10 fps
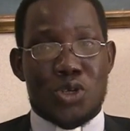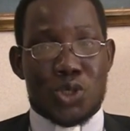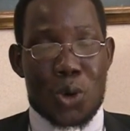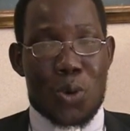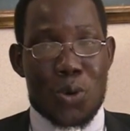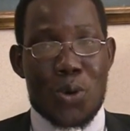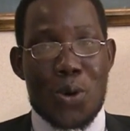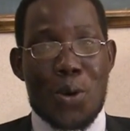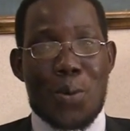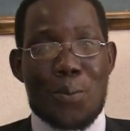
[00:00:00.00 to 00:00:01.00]
So,
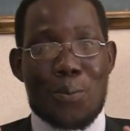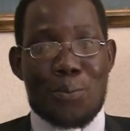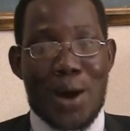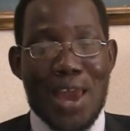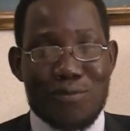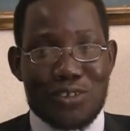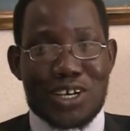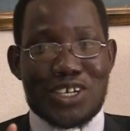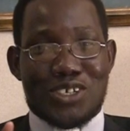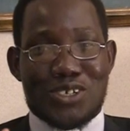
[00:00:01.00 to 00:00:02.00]
my
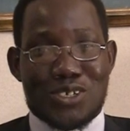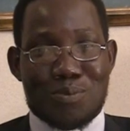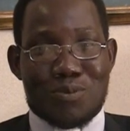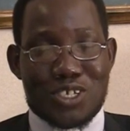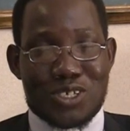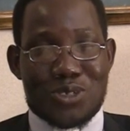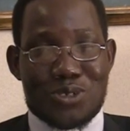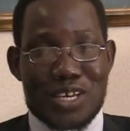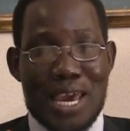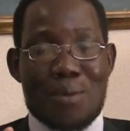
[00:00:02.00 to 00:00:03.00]
vocation to
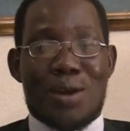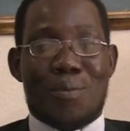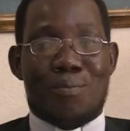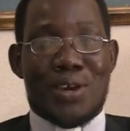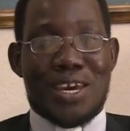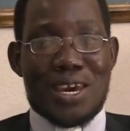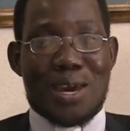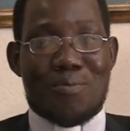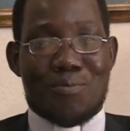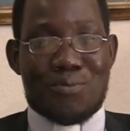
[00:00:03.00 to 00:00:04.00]
priesthood and my being
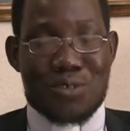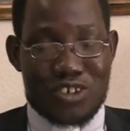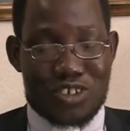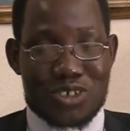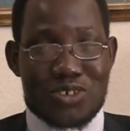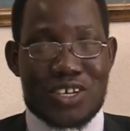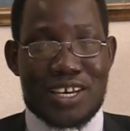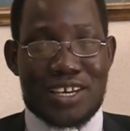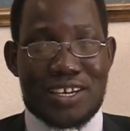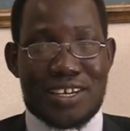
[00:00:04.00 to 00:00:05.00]
a priest
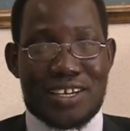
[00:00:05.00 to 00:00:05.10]
today